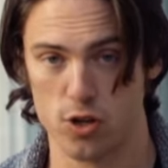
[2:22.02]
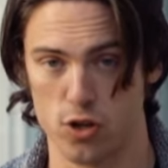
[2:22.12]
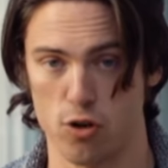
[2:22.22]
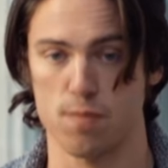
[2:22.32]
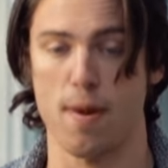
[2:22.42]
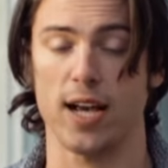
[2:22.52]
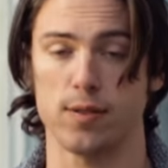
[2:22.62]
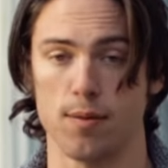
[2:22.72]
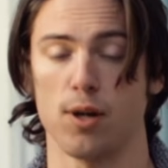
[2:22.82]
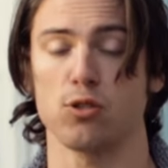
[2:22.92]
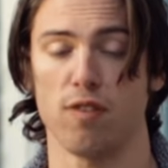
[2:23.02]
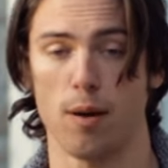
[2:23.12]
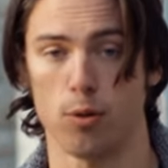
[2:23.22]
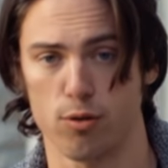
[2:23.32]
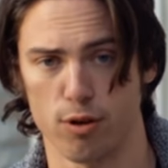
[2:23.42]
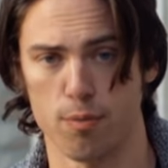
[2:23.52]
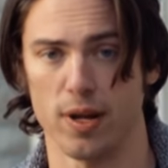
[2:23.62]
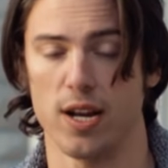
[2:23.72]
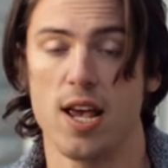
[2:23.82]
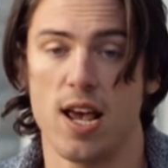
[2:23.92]
to use maximum muscle fiber
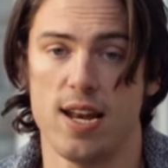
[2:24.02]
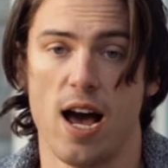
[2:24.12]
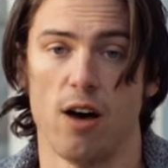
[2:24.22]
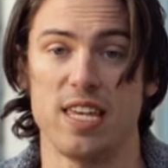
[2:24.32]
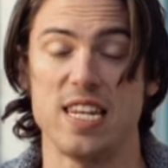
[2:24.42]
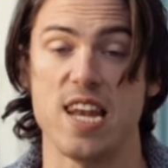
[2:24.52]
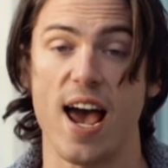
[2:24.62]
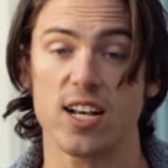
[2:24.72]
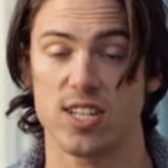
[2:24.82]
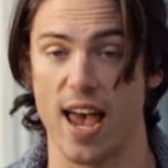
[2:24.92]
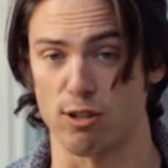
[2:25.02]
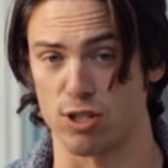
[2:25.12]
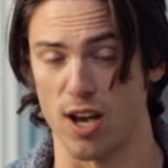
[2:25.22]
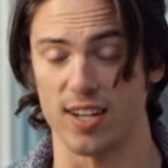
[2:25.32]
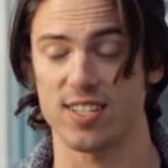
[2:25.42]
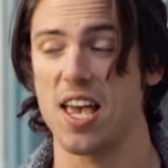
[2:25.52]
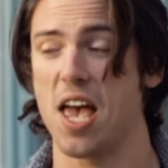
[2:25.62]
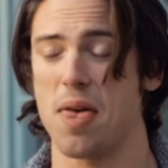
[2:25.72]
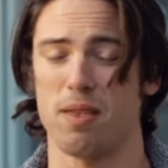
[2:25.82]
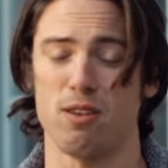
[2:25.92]
recruitment. Now, the next exercise
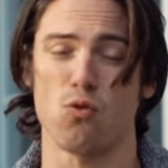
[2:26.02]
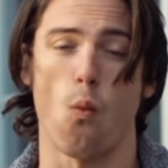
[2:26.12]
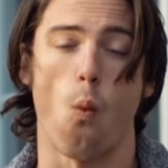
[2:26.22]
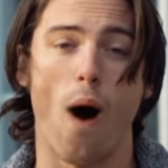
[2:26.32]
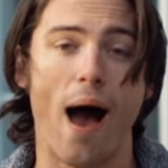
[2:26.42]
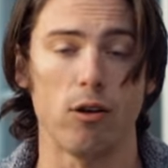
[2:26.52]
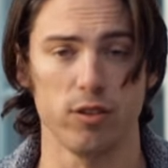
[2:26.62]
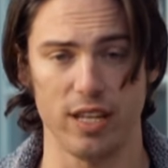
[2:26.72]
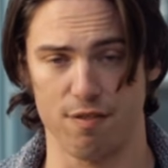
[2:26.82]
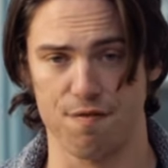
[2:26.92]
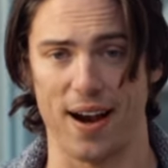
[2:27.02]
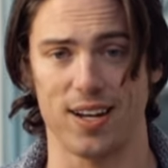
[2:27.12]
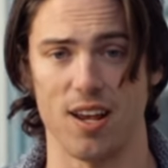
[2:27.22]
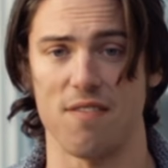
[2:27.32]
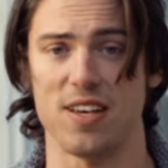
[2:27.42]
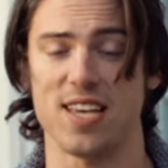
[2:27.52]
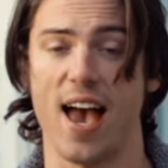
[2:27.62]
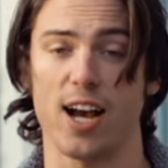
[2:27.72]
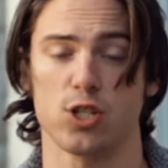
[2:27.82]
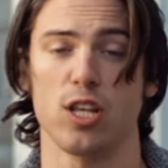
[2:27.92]
that is wildly effective is
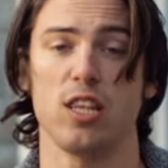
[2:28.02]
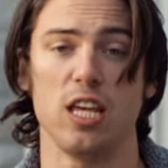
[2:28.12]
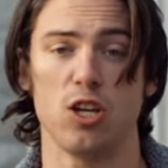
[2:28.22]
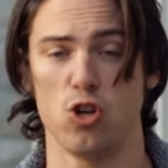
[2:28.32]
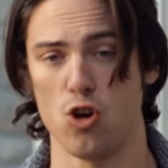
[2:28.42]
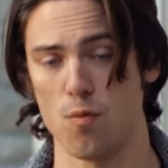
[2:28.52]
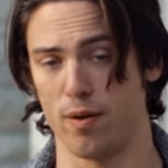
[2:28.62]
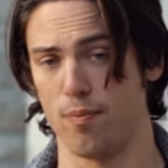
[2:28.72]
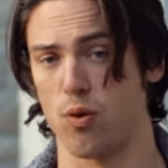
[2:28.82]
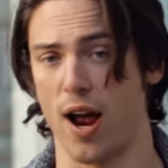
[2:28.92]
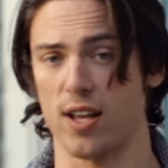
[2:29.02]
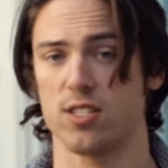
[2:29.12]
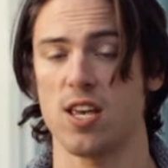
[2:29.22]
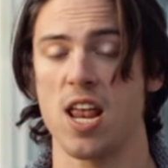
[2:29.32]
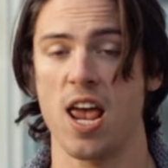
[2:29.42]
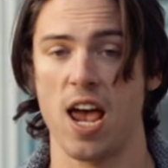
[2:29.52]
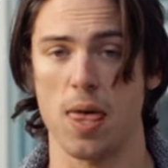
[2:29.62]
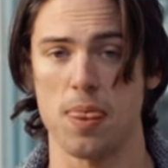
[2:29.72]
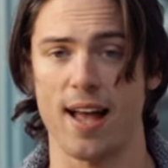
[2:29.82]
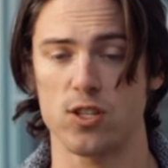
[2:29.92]
actually the Cuban press.
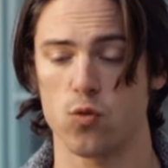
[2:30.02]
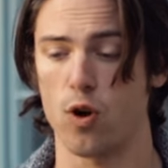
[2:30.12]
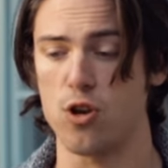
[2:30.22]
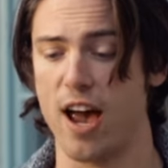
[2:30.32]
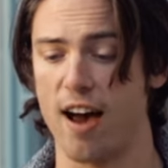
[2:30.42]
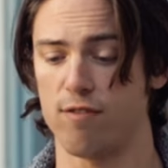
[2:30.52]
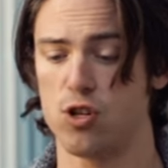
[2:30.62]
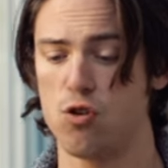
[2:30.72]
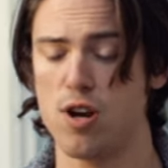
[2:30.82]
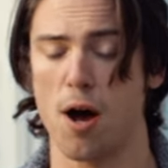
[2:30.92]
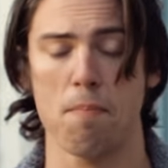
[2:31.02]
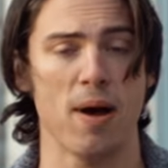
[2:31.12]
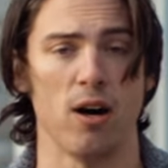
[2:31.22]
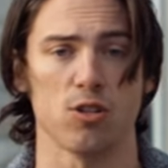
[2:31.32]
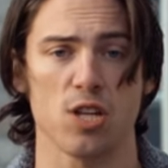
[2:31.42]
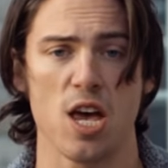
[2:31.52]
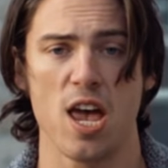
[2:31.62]
And that's where you have two dumbbells